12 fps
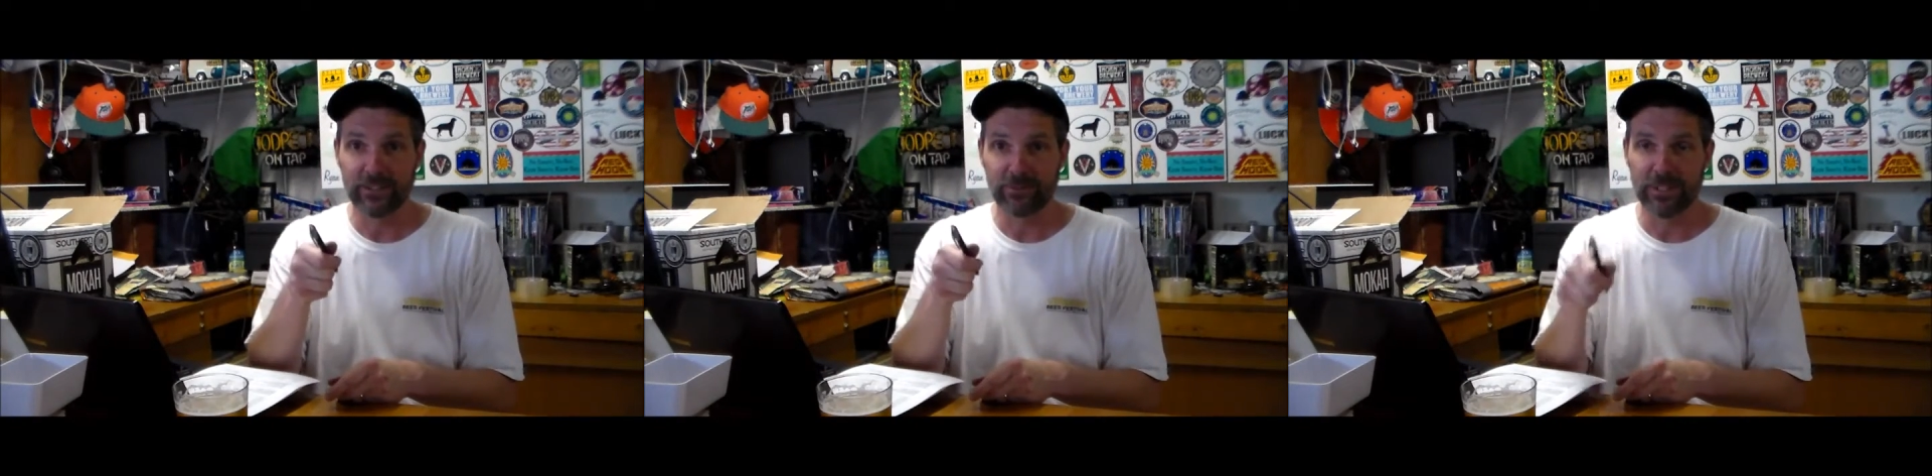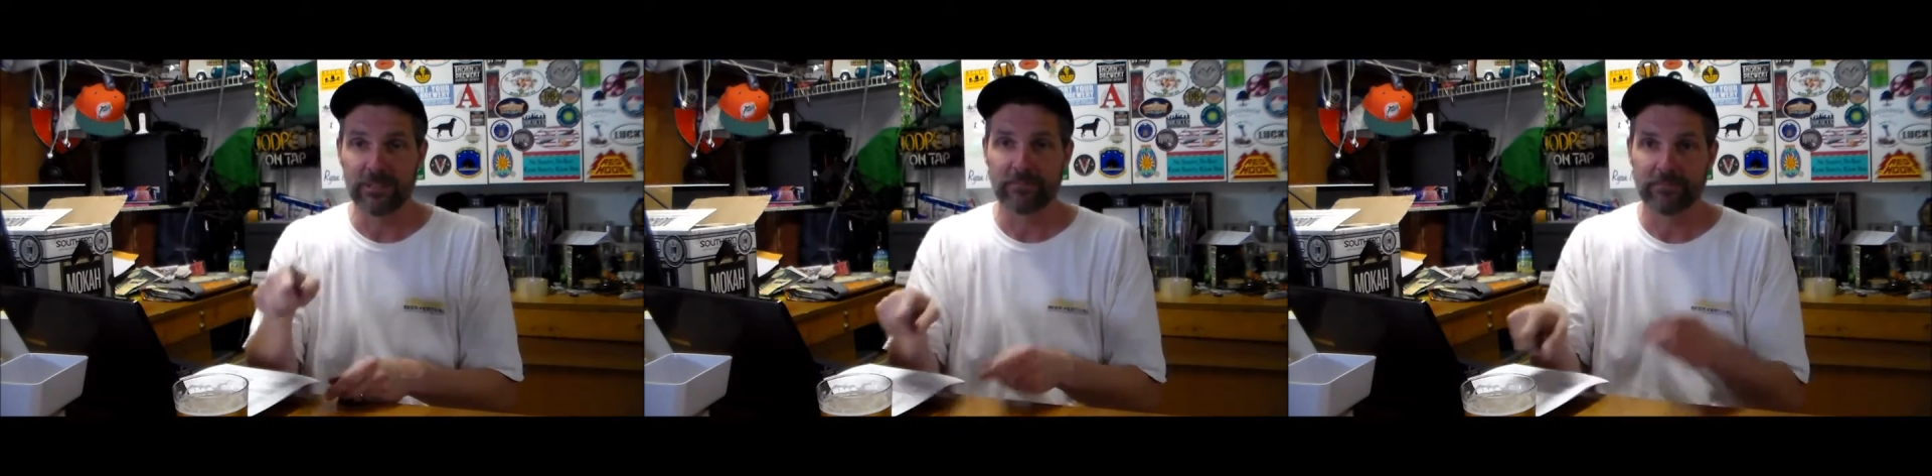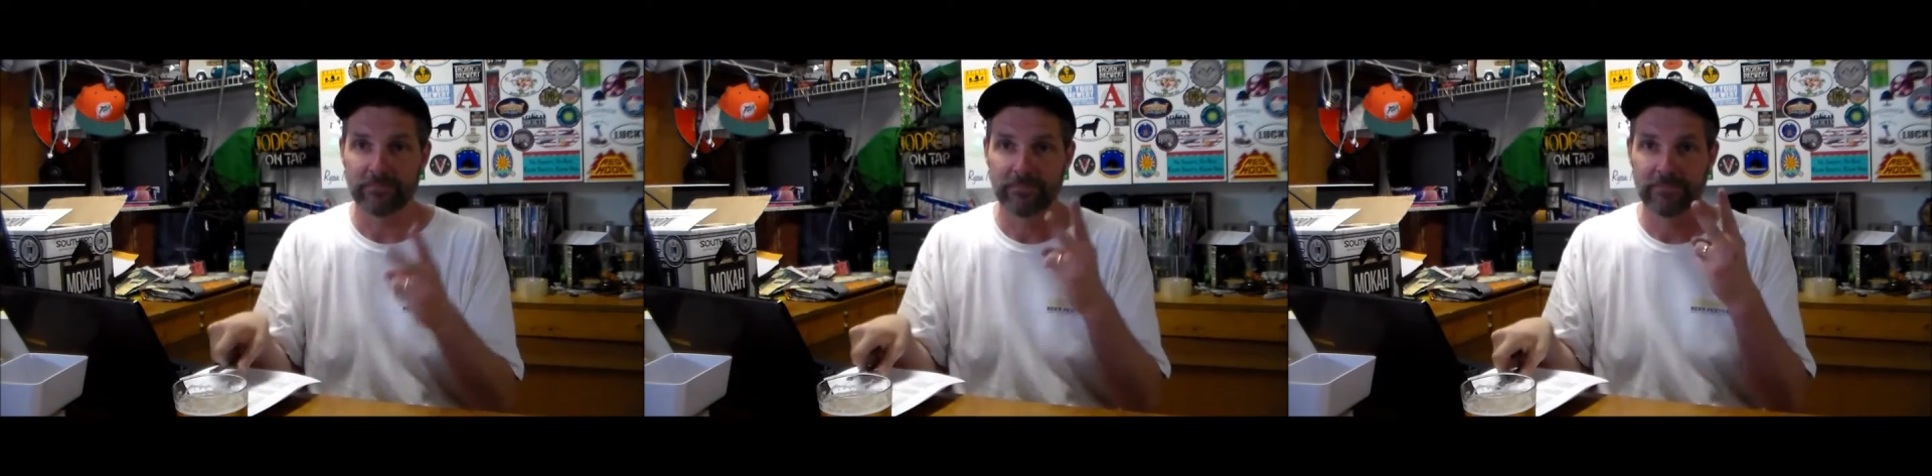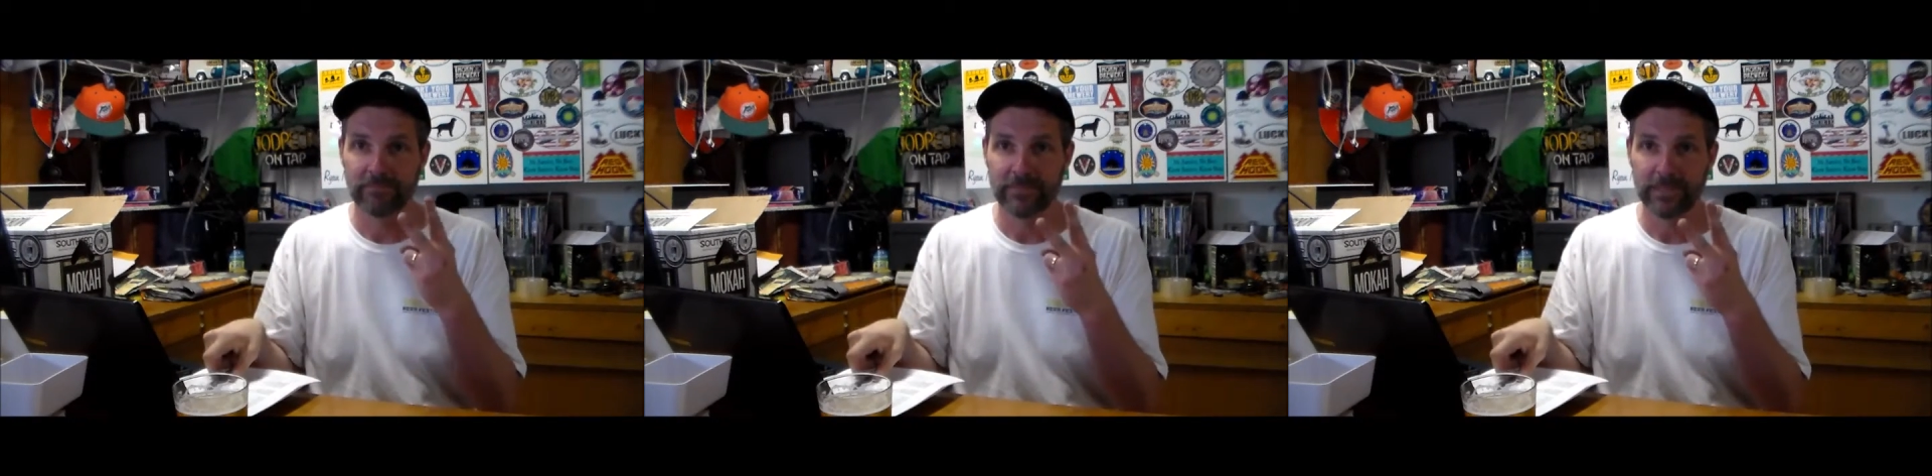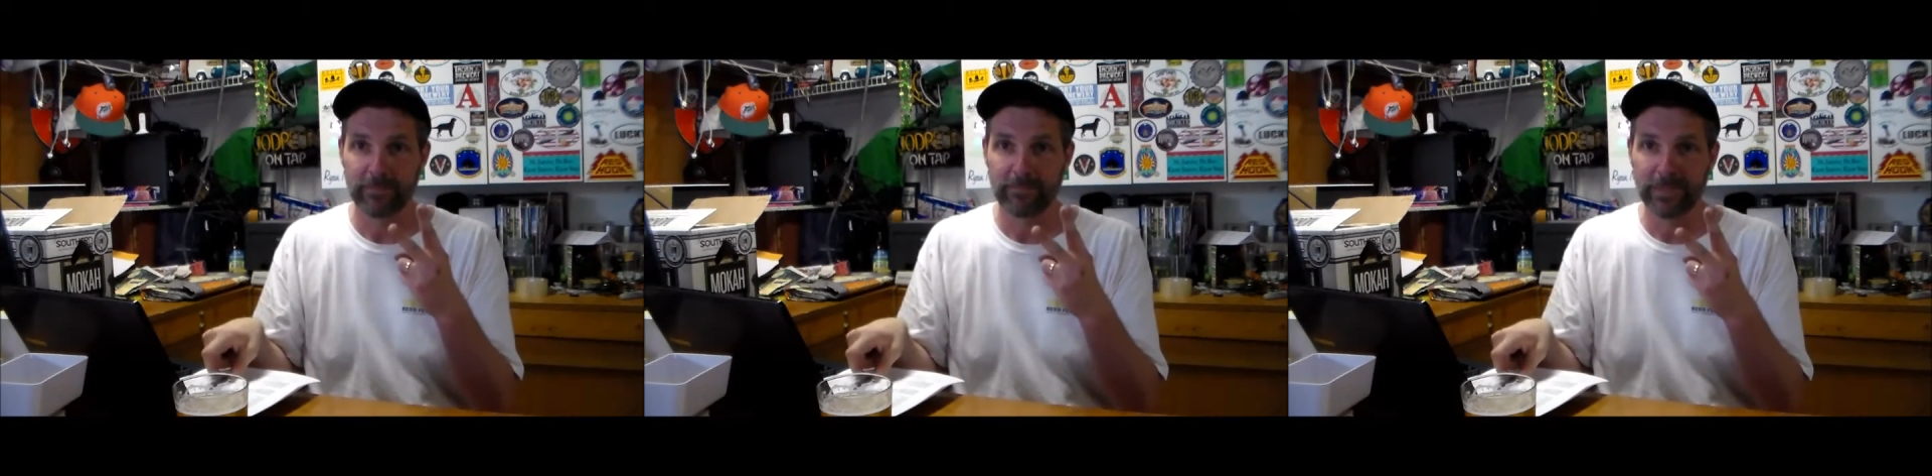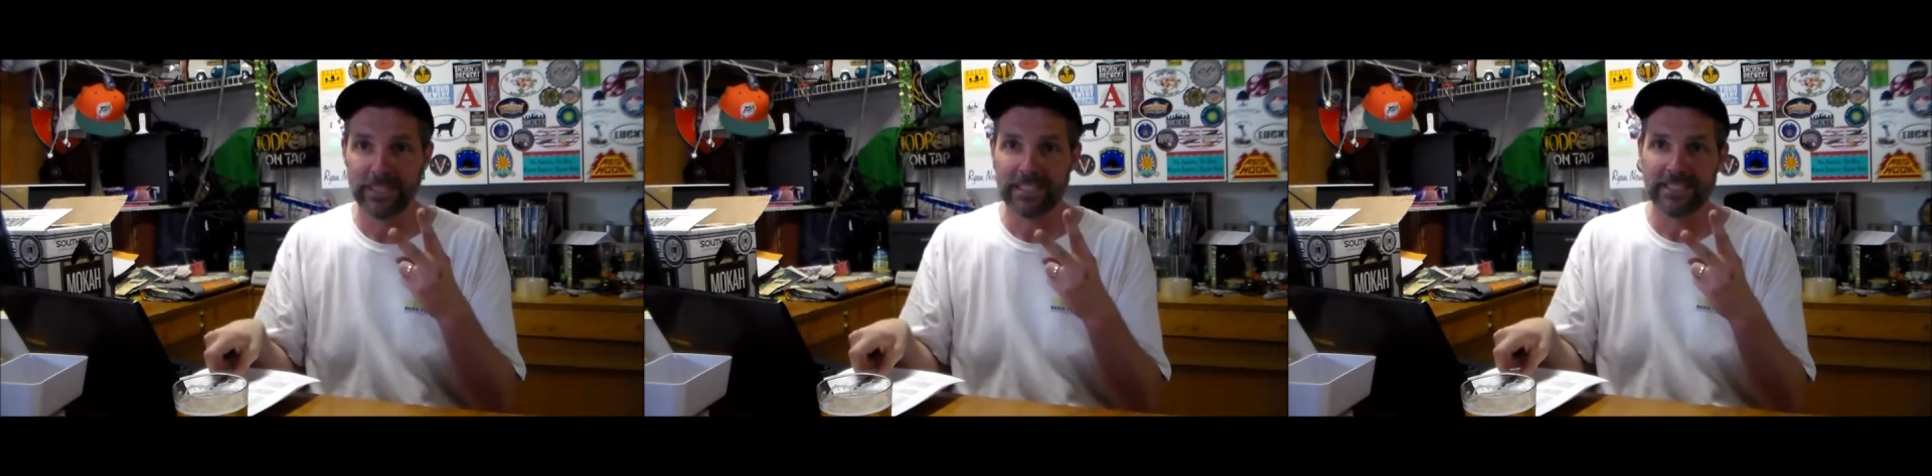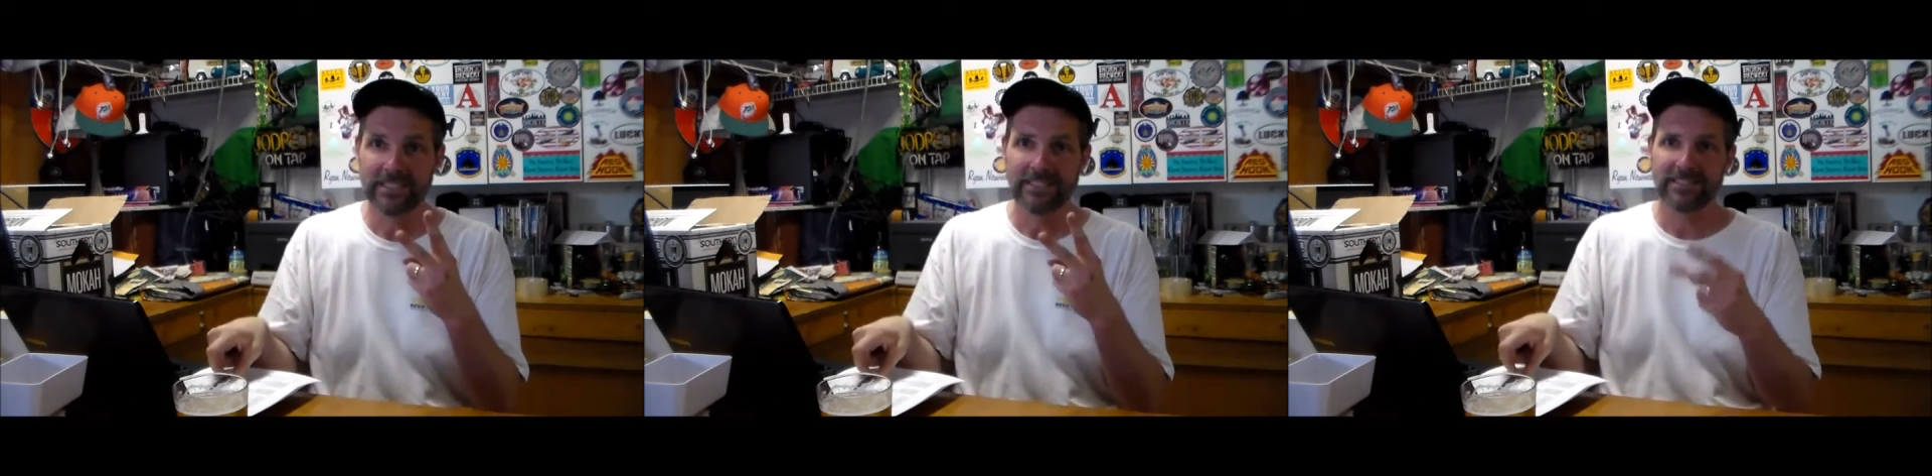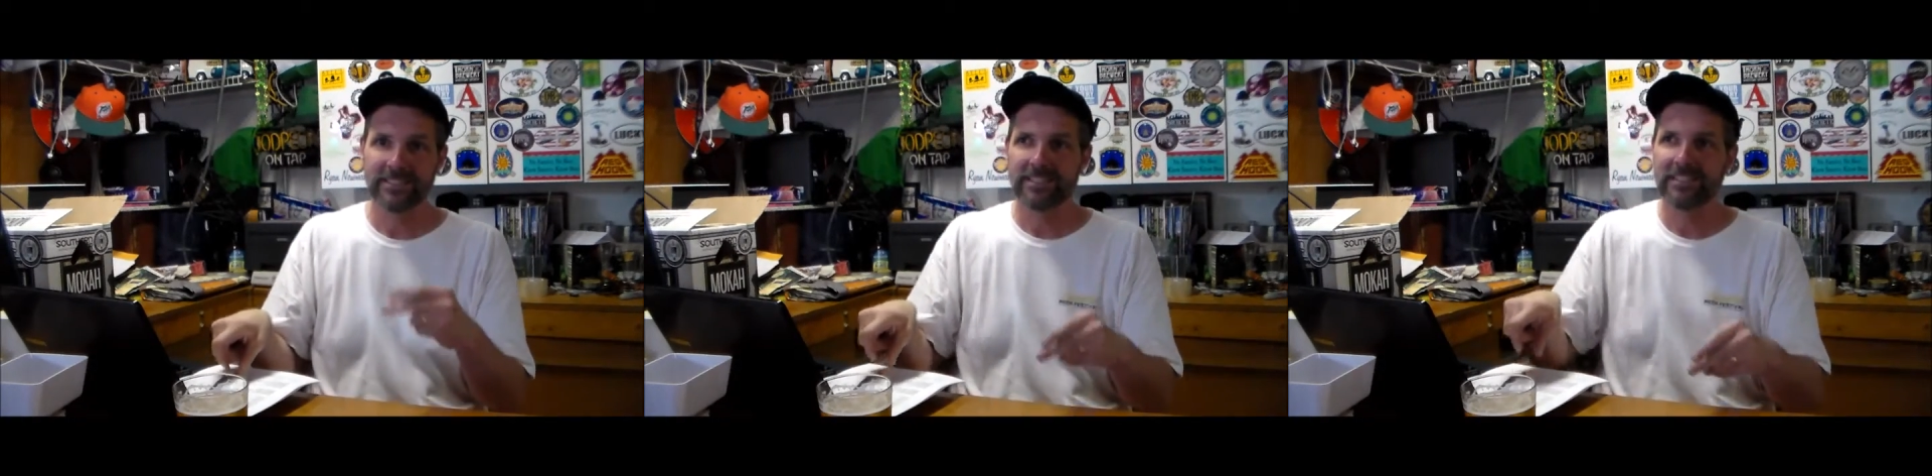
next week. Peace.